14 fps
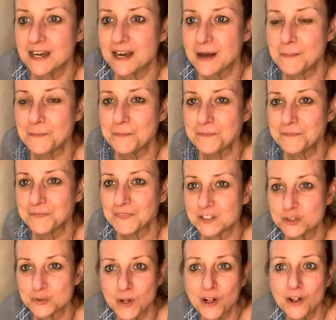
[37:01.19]
come
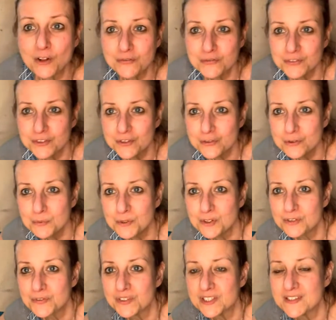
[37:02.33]
12 new
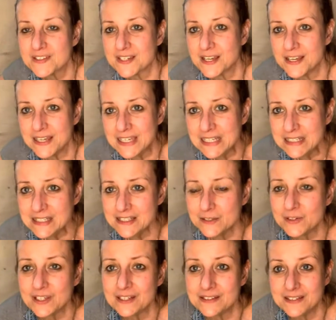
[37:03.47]
beautiful designs. You
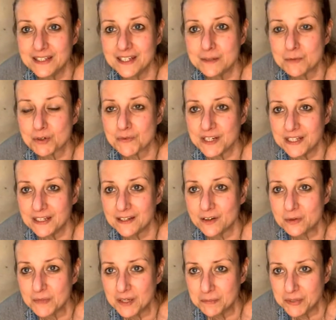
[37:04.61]
can see them already
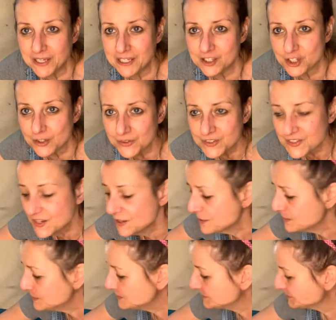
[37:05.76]
on my page also.